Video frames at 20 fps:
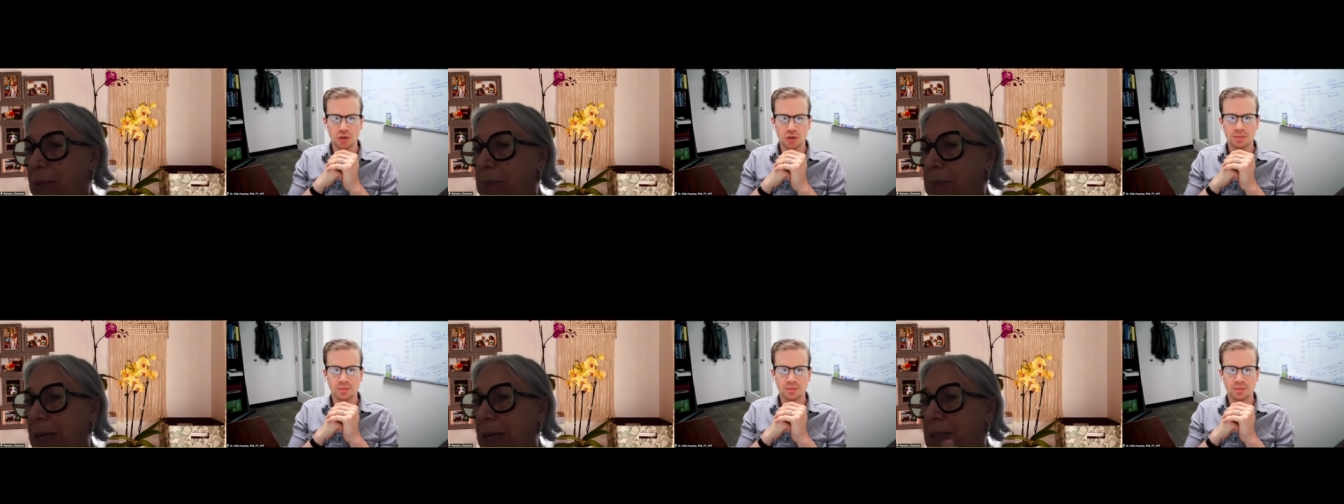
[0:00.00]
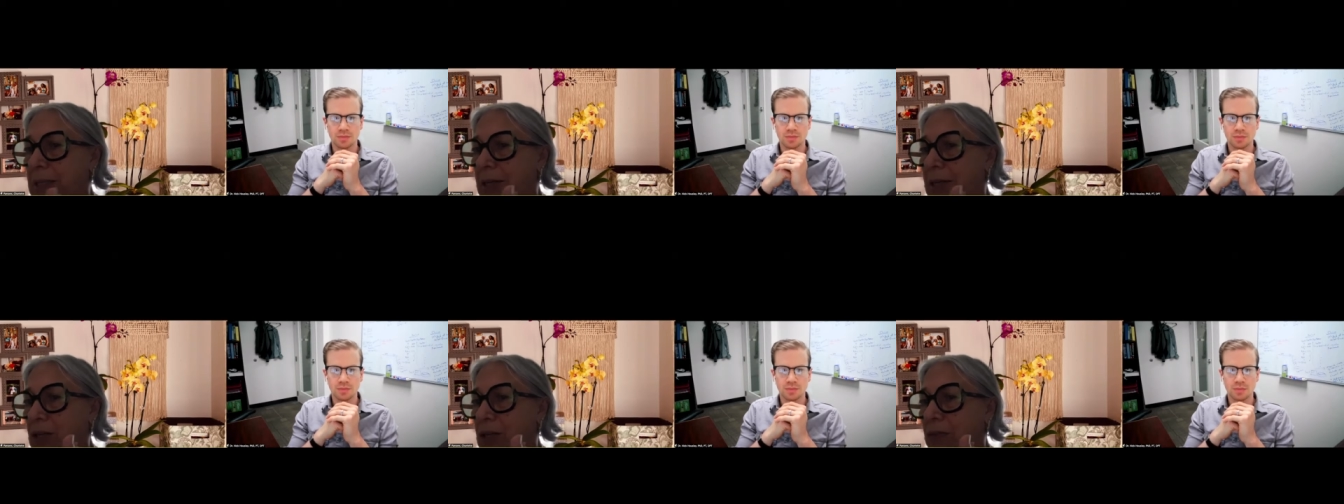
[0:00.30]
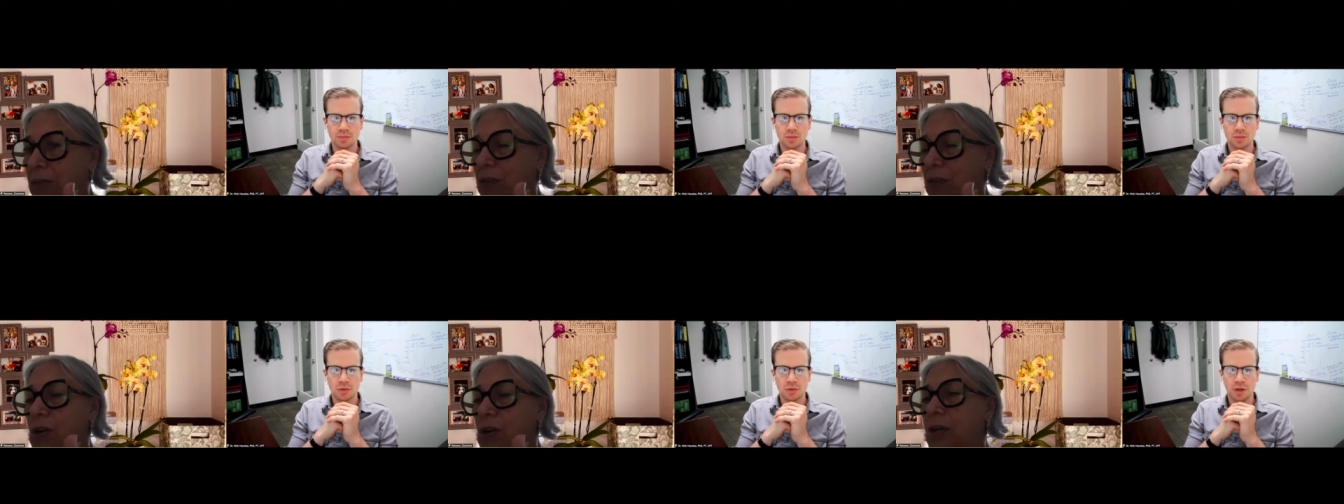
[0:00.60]
that would make
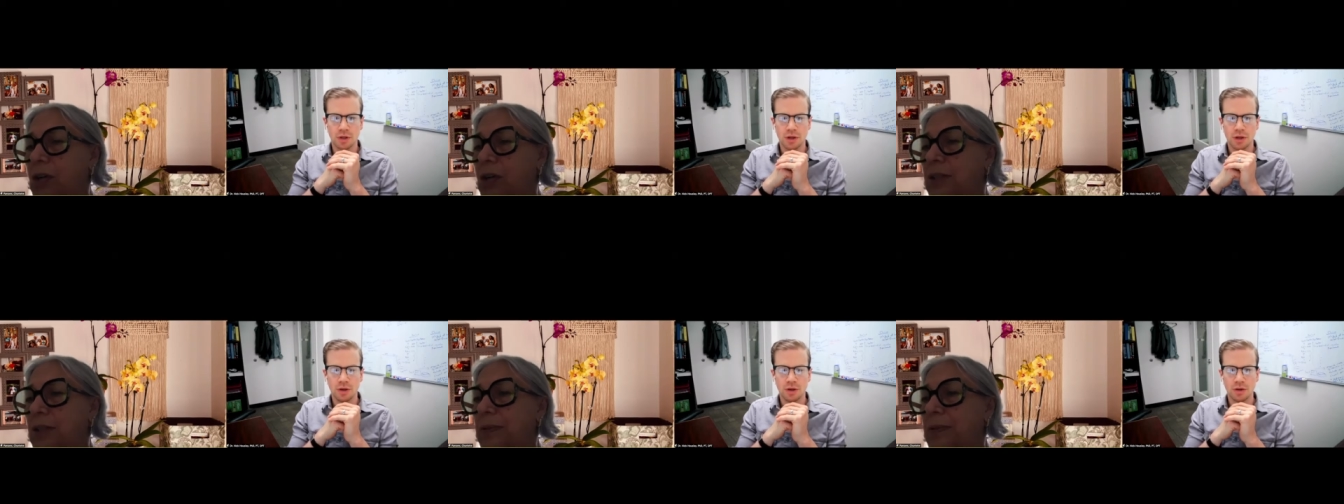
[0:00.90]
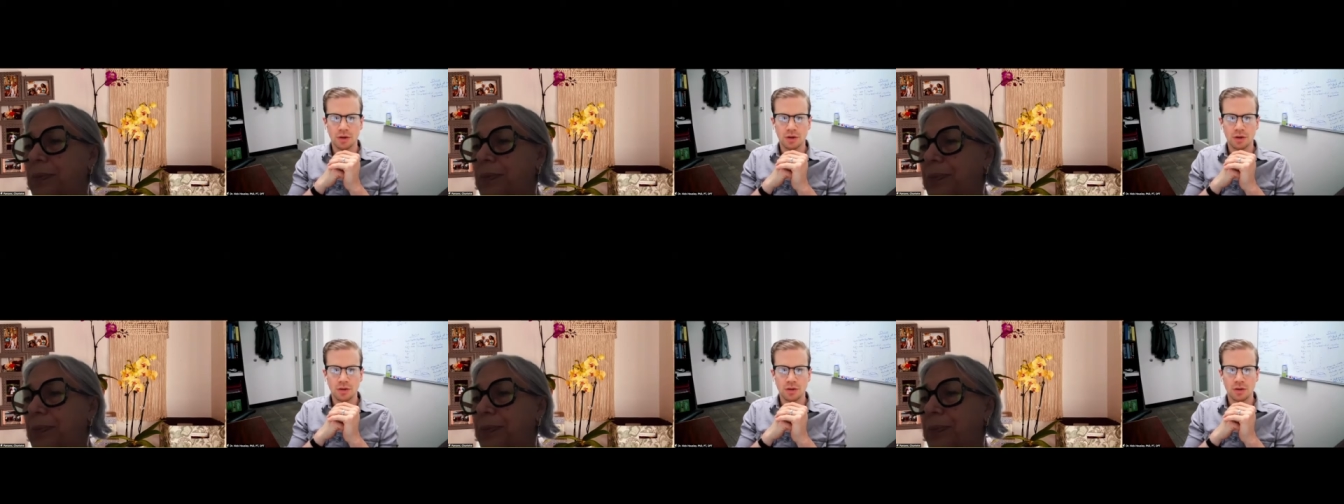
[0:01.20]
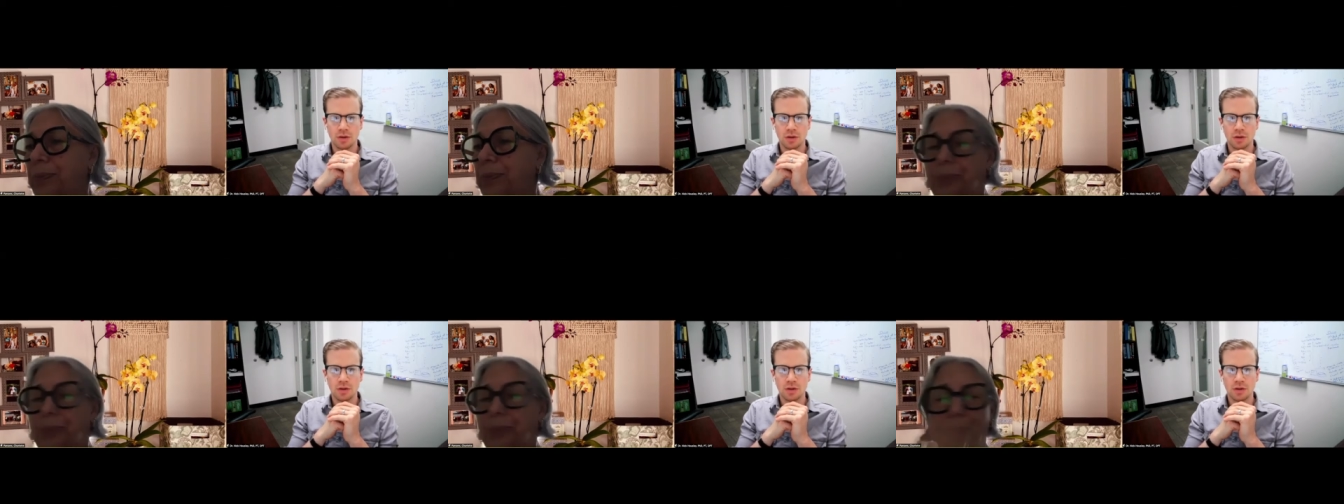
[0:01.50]
it difficult.
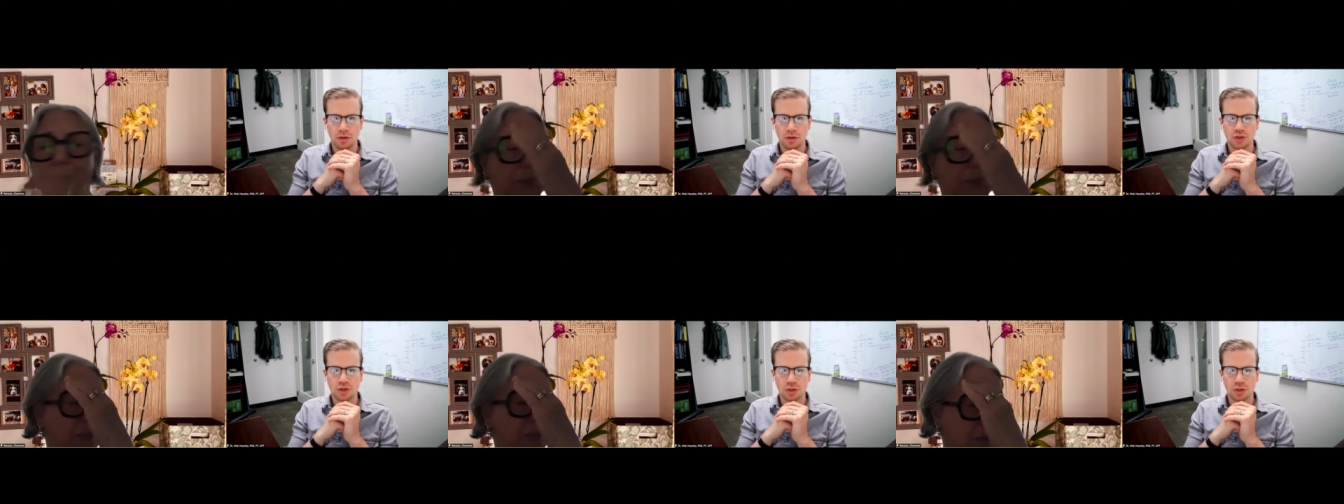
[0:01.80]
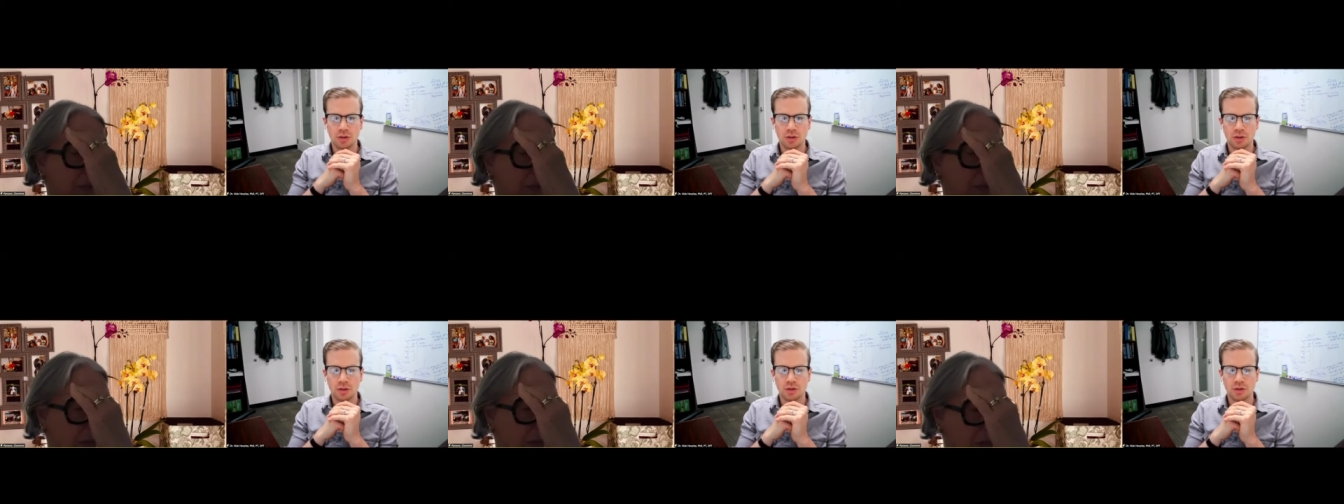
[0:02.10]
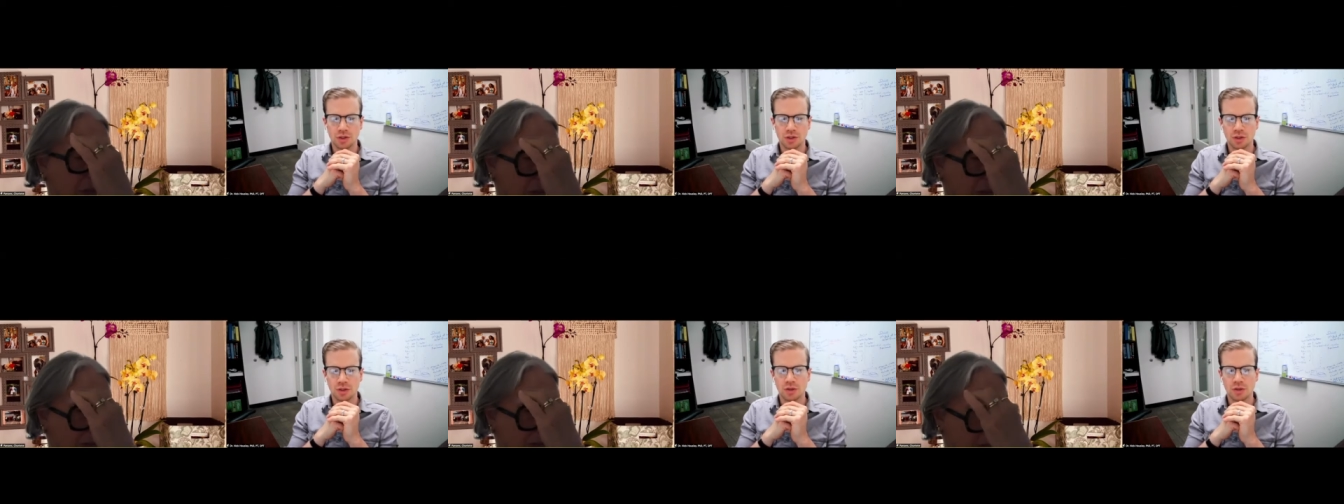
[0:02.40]
Sure,
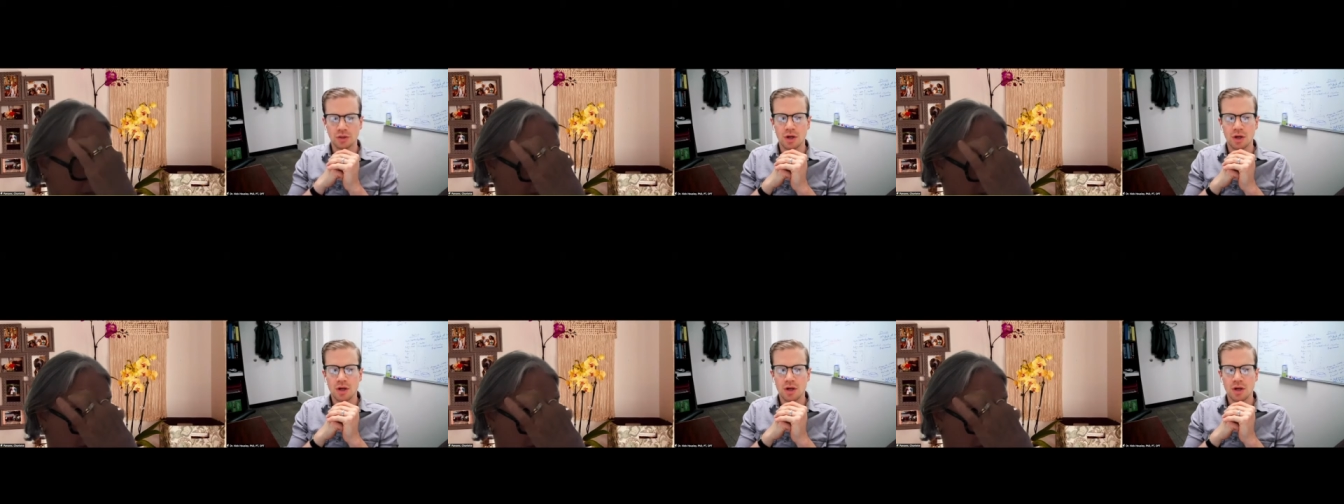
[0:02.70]
sure.